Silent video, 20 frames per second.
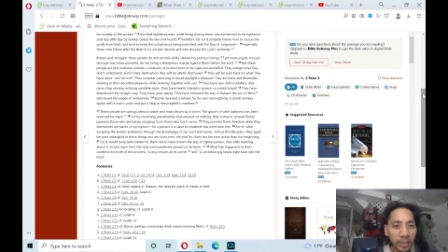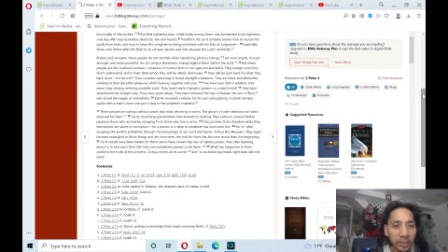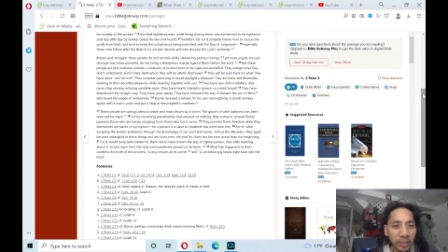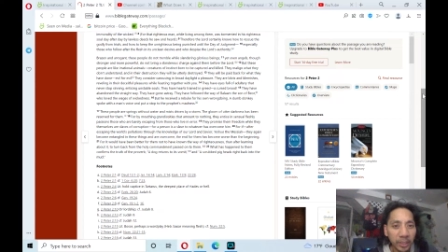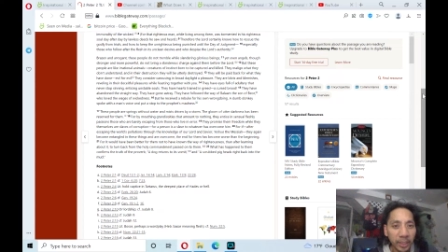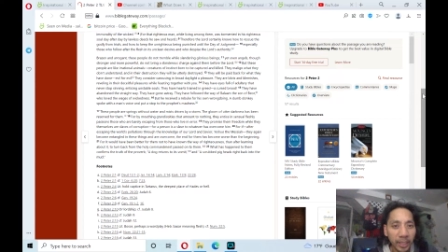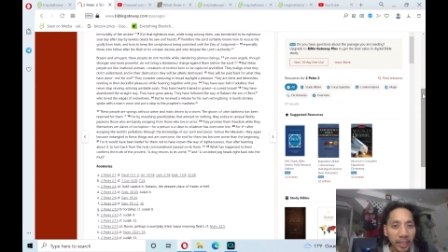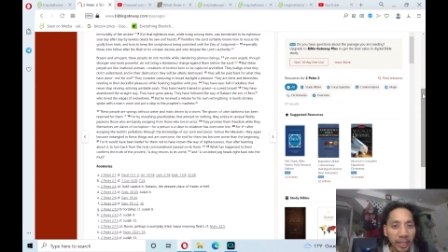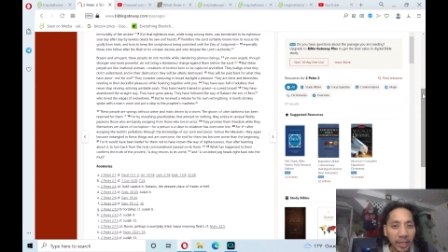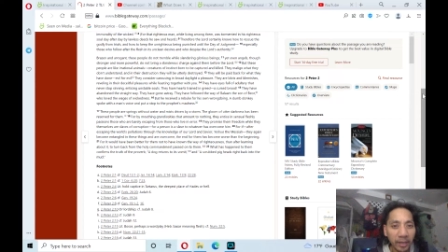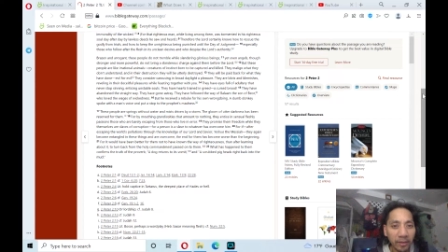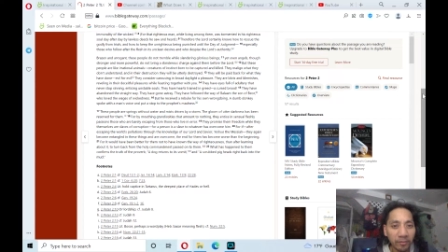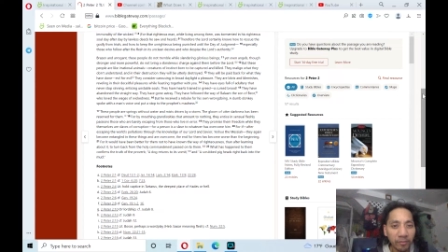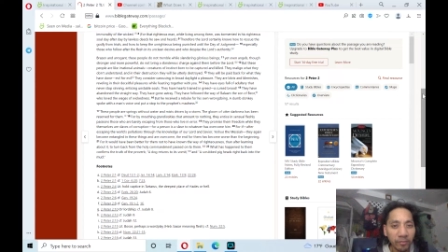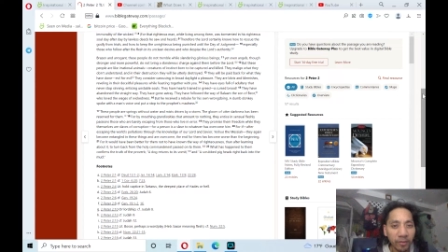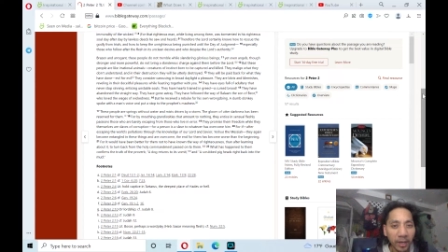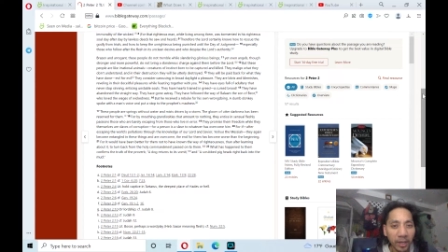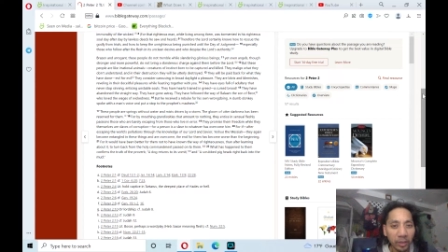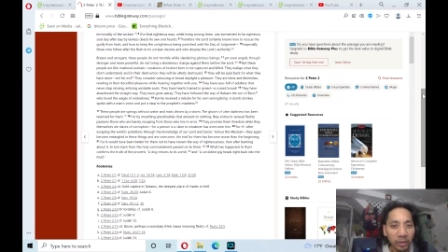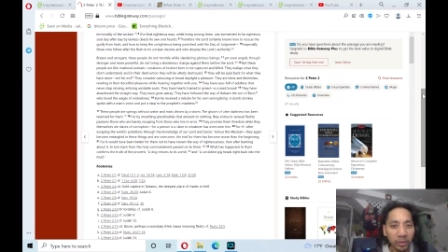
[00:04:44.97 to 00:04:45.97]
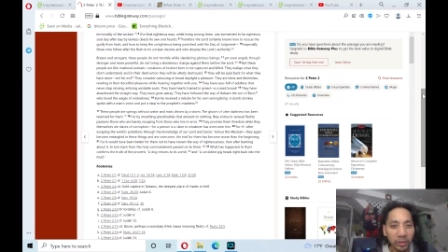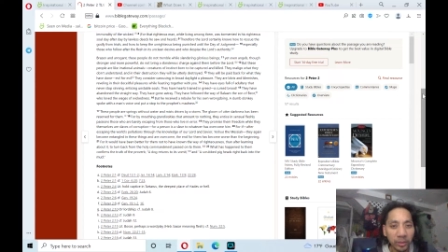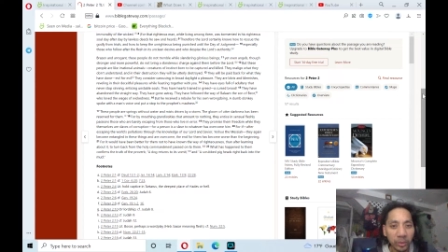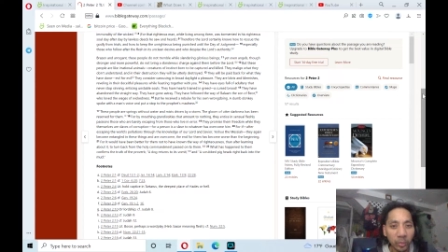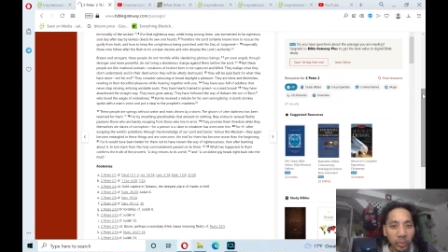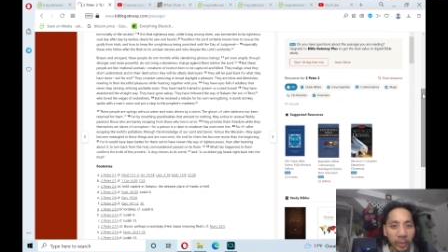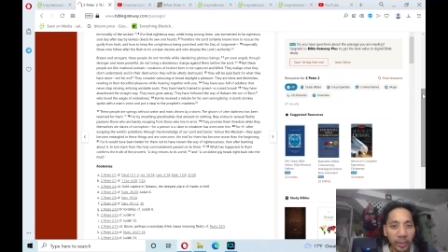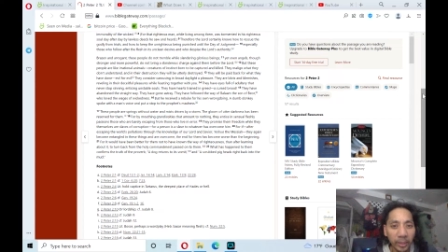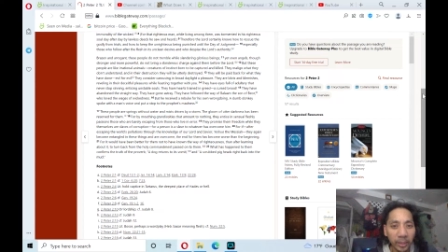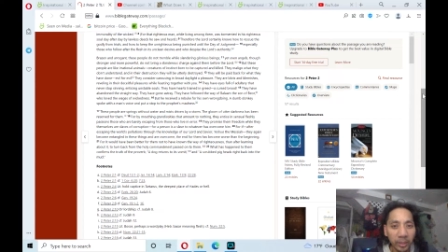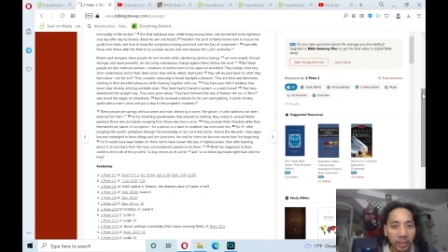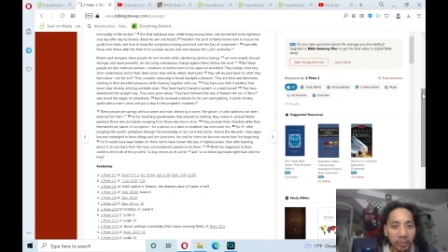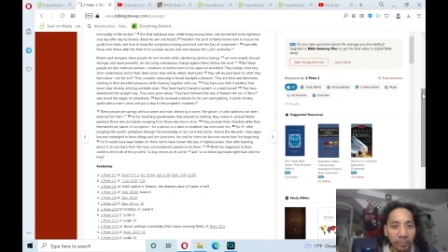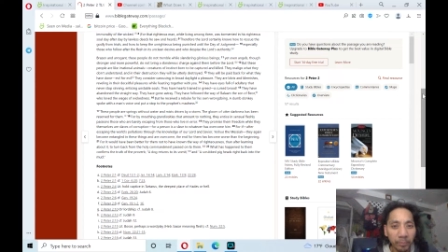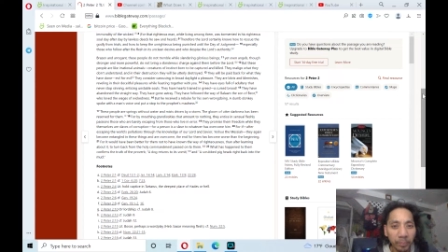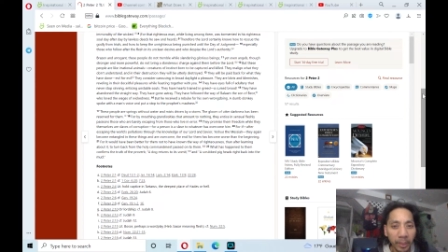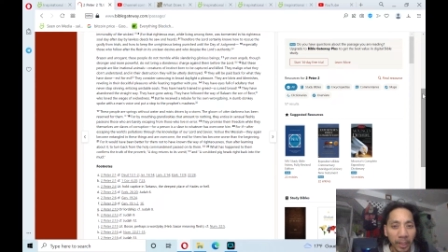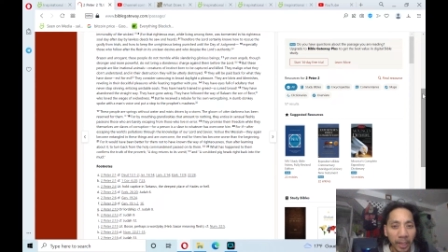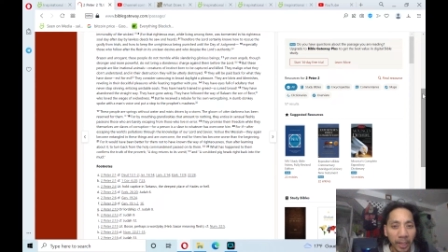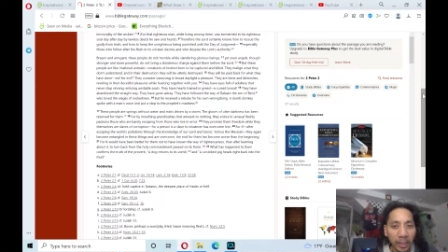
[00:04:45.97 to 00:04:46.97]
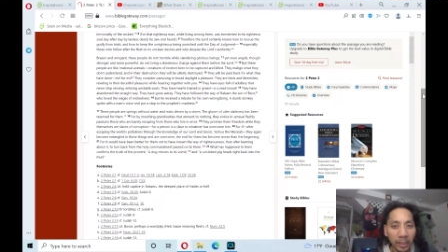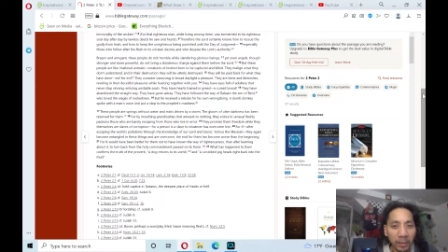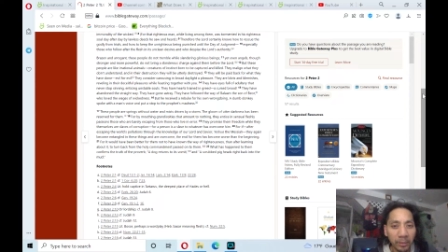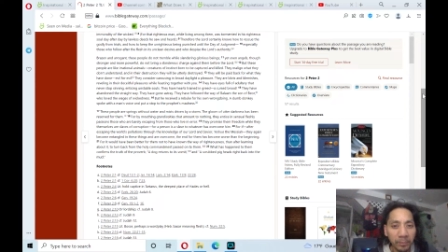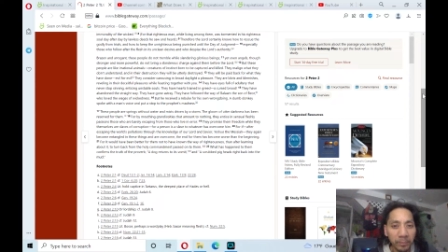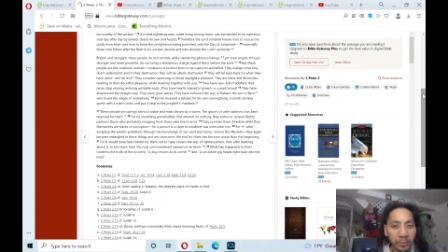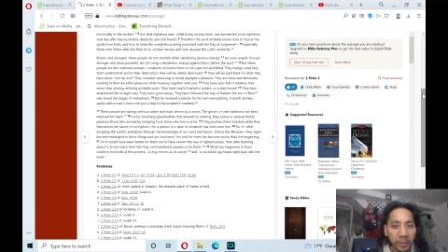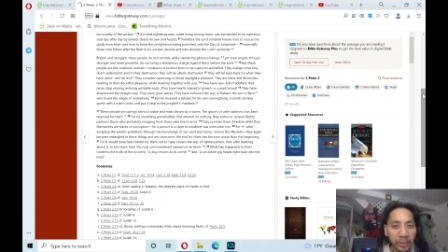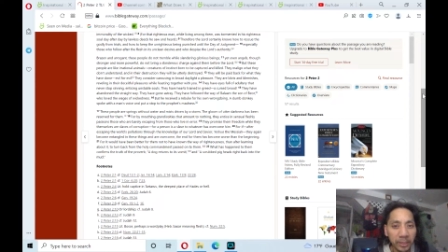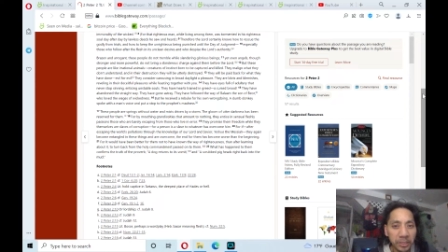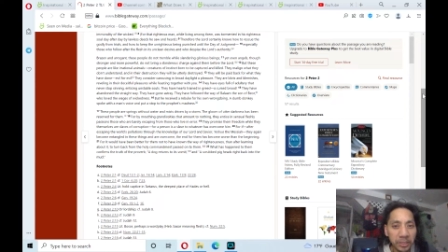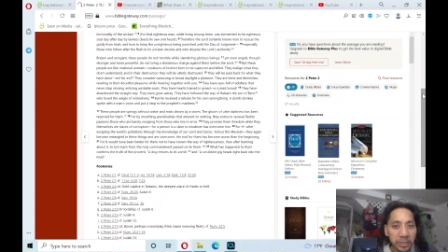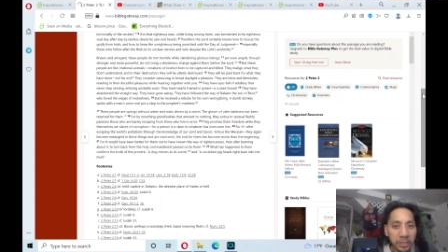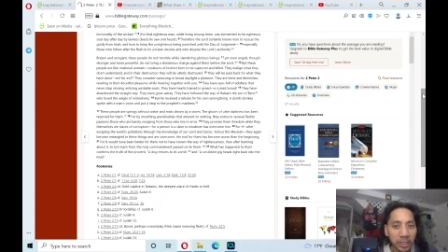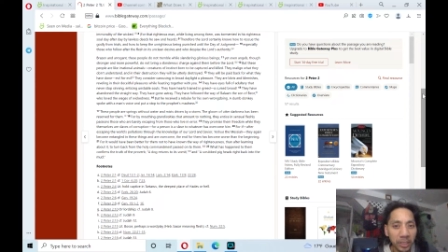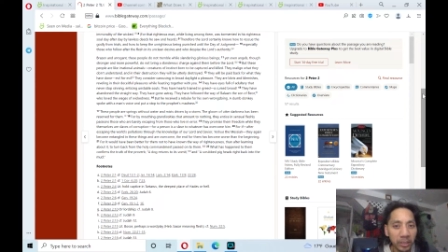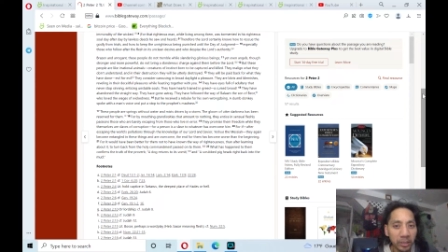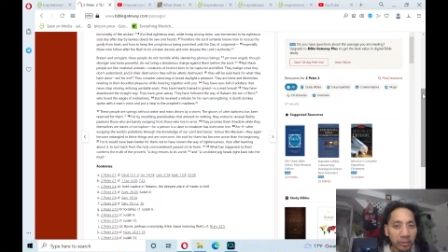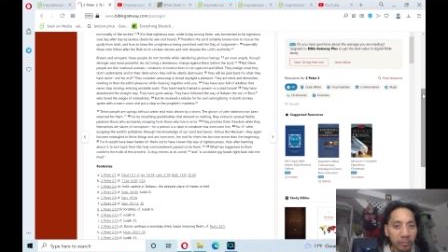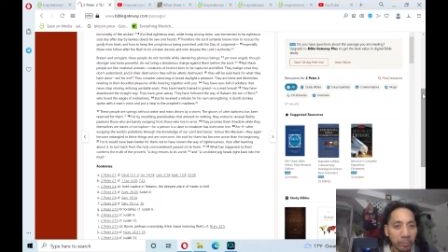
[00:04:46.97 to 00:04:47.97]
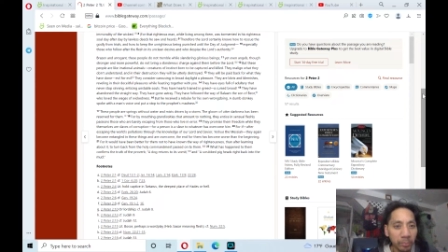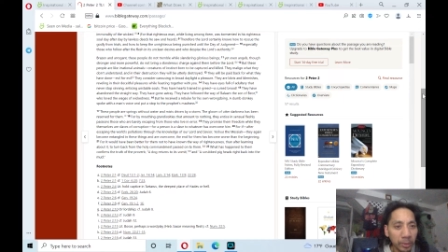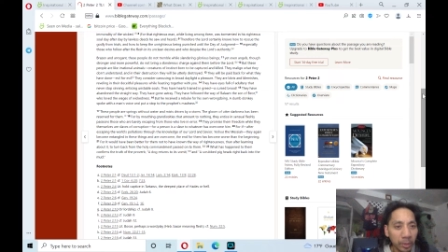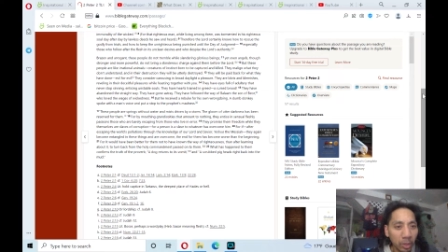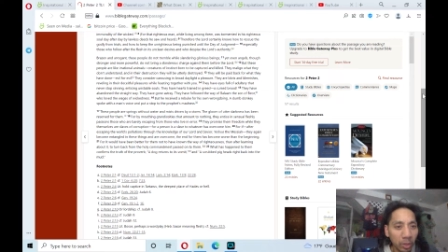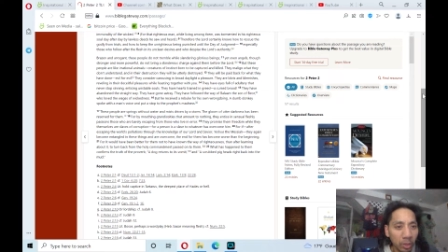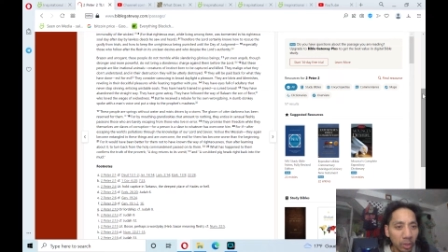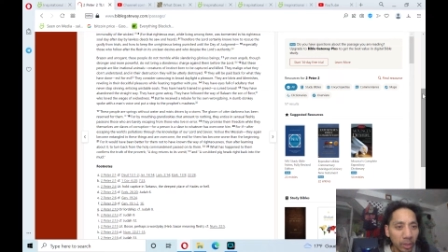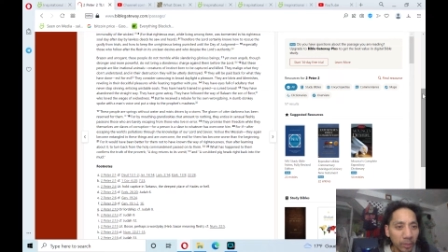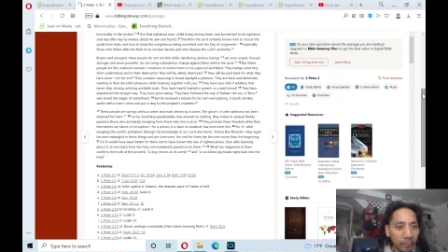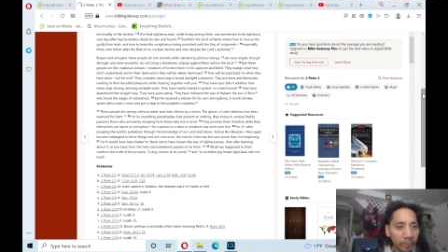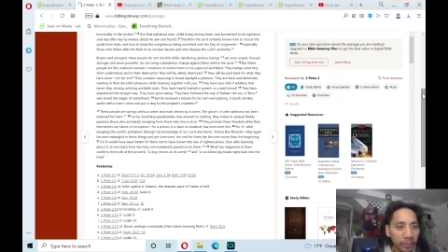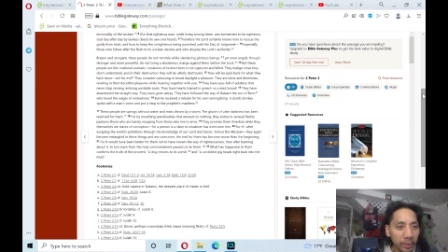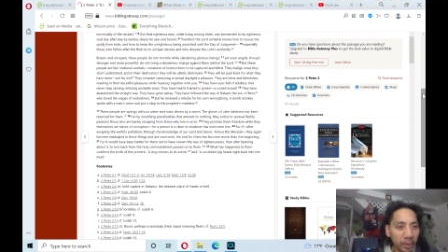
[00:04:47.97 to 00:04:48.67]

they have followed the way of Balaam the son of Beor,